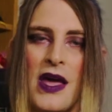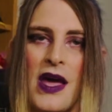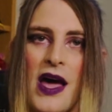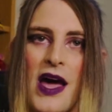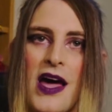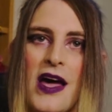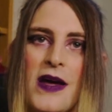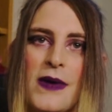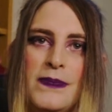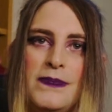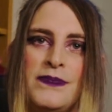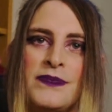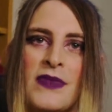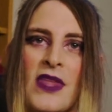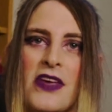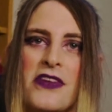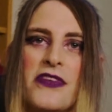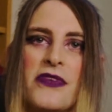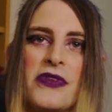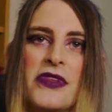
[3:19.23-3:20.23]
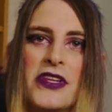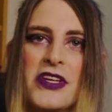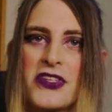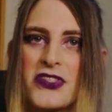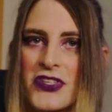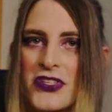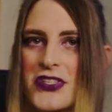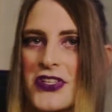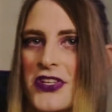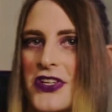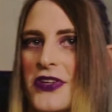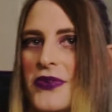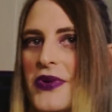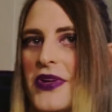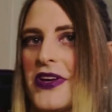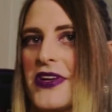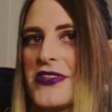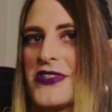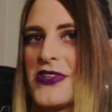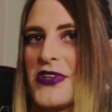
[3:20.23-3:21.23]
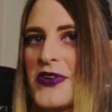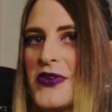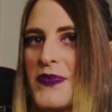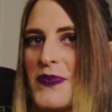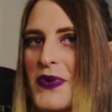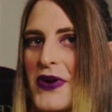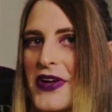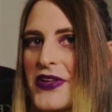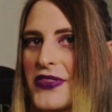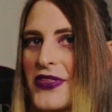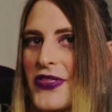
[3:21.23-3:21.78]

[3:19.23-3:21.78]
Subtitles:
So in literature, we also break